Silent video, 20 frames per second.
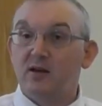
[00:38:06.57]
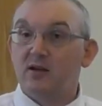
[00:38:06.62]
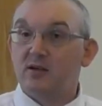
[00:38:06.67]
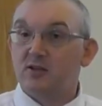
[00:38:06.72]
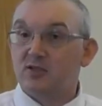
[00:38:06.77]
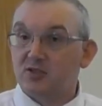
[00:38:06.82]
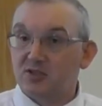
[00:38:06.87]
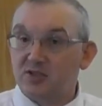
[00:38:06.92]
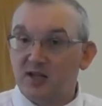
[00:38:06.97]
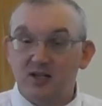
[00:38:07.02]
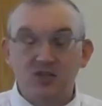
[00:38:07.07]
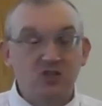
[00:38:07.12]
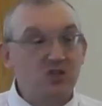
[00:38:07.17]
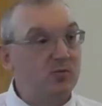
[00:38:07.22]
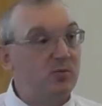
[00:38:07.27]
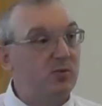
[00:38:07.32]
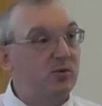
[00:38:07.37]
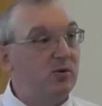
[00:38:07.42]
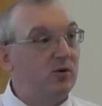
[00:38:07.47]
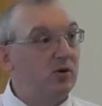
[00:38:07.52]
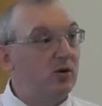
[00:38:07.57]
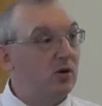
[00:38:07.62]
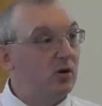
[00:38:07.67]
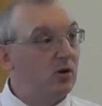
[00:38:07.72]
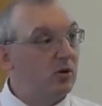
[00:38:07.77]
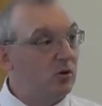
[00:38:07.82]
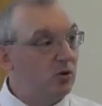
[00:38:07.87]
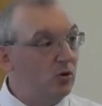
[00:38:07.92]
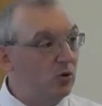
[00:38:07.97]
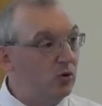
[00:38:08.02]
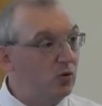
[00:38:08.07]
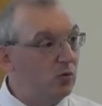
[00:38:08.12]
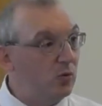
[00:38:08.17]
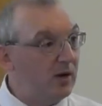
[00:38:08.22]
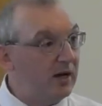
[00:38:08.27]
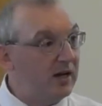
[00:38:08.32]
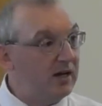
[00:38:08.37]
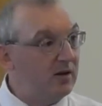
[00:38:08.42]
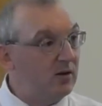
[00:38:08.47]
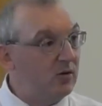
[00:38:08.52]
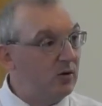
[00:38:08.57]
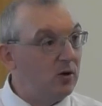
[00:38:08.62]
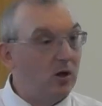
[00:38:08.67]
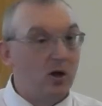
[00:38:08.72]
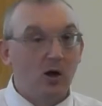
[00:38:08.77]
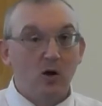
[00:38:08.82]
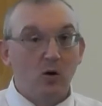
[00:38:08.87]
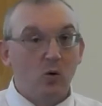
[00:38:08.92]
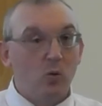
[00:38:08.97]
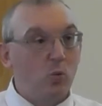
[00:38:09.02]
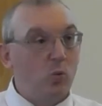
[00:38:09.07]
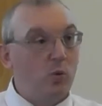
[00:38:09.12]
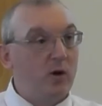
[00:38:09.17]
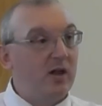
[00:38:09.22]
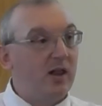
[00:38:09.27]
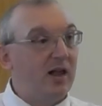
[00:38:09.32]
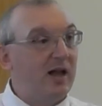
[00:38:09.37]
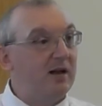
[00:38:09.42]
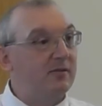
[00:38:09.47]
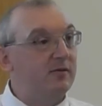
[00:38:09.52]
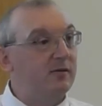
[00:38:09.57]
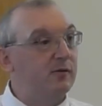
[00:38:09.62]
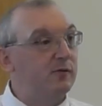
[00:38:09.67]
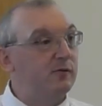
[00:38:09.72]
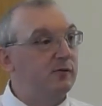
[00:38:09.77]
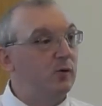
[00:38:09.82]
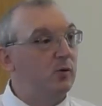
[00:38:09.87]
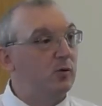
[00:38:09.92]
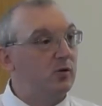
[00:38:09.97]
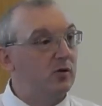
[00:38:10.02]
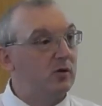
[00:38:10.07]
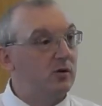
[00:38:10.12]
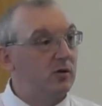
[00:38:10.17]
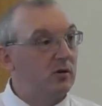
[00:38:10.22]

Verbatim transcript: sensible, good way to do it. We'll have a vote